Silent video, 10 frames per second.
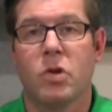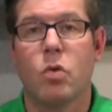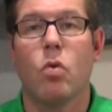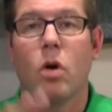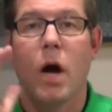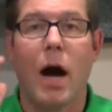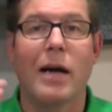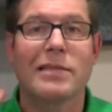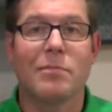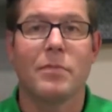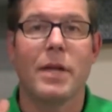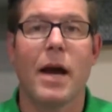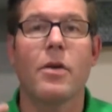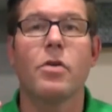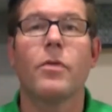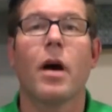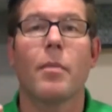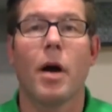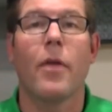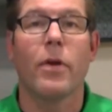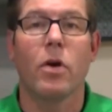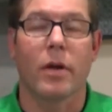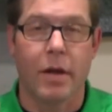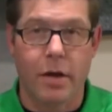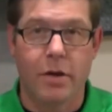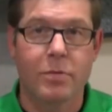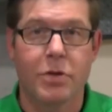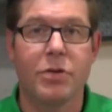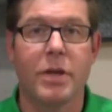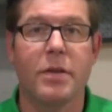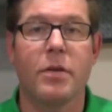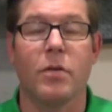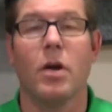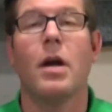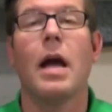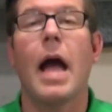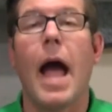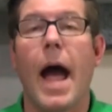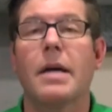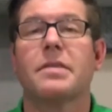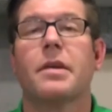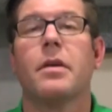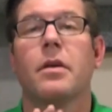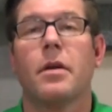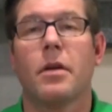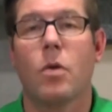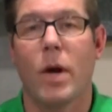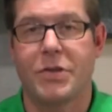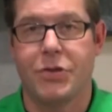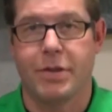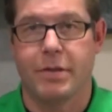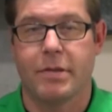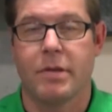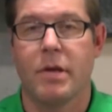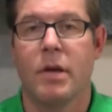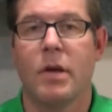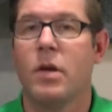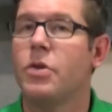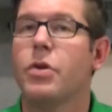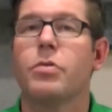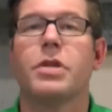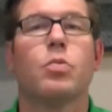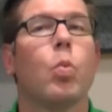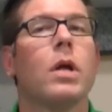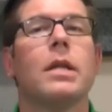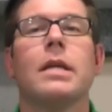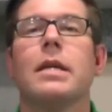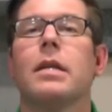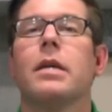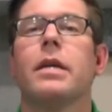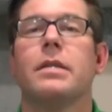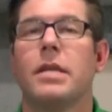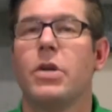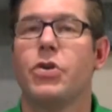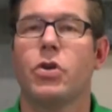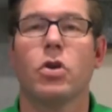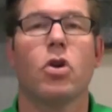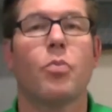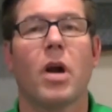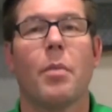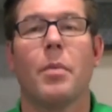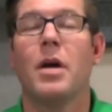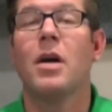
Cool, awesome. Now you've got them on the hook. Here's what you need to do. Ask questions. Don't just willy-nilly say, sure, no problem.